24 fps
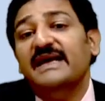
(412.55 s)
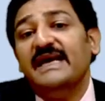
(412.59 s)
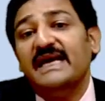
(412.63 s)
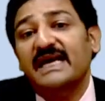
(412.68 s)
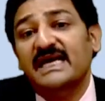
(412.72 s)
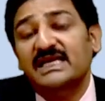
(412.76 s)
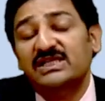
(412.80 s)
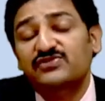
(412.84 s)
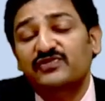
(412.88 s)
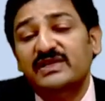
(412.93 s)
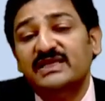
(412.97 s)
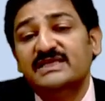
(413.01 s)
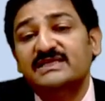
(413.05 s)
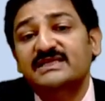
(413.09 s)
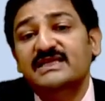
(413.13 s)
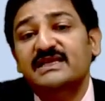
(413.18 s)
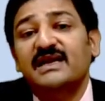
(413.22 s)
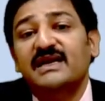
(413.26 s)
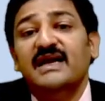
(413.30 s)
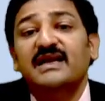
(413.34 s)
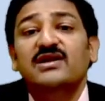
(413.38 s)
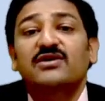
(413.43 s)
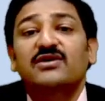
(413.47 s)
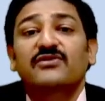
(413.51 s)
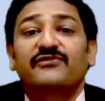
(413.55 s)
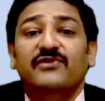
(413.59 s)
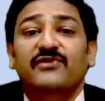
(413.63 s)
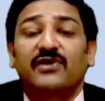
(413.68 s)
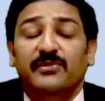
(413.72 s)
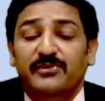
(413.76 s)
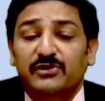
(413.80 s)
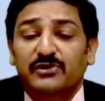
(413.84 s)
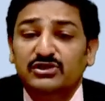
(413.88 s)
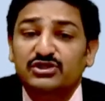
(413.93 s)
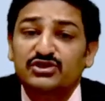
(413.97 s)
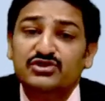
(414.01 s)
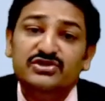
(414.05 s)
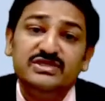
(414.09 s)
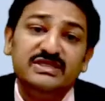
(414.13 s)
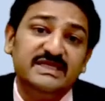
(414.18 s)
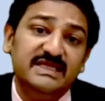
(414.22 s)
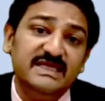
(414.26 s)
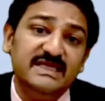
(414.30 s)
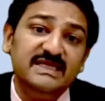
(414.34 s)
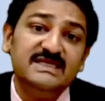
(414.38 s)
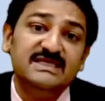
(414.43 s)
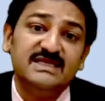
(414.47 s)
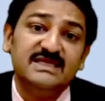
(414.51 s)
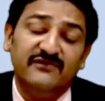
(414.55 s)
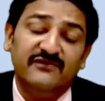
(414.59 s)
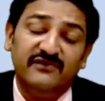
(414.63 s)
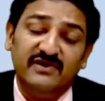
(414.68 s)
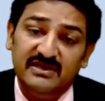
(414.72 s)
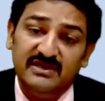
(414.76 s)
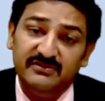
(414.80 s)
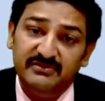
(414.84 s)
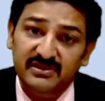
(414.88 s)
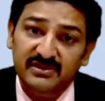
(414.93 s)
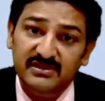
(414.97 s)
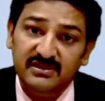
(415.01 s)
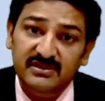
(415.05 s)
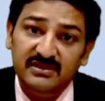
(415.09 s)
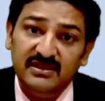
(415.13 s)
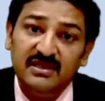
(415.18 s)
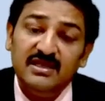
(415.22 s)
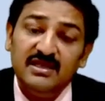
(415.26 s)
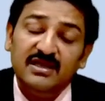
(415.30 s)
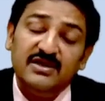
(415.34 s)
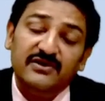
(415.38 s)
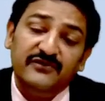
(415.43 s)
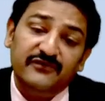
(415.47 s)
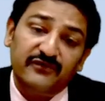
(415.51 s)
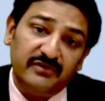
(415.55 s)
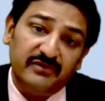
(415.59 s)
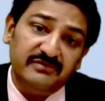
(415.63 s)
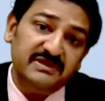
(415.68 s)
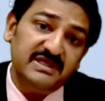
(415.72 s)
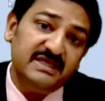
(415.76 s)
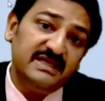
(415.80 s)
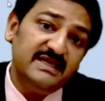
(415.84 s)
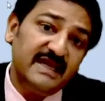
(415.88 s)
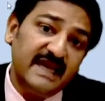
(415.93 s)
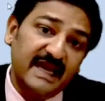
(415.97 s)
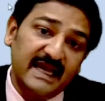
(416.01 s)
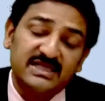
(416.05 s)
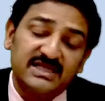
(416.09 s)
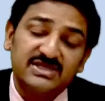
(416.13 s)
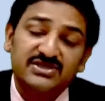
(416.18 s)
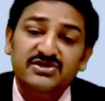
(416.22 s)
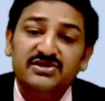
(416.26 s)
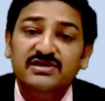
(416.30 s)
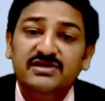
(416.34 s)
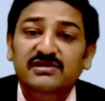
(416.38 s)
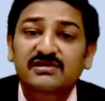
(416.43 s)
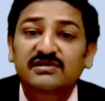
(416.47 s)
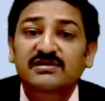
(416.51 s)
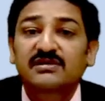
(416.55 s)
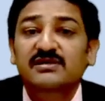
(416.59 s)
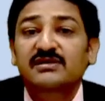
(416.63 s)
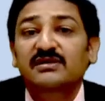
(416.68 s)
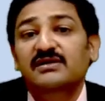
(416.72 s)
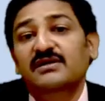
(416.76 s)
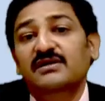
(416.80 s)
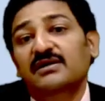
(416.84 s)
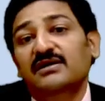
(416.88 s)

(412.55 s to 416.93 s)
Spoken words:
as well as the kind of opportunities available from the external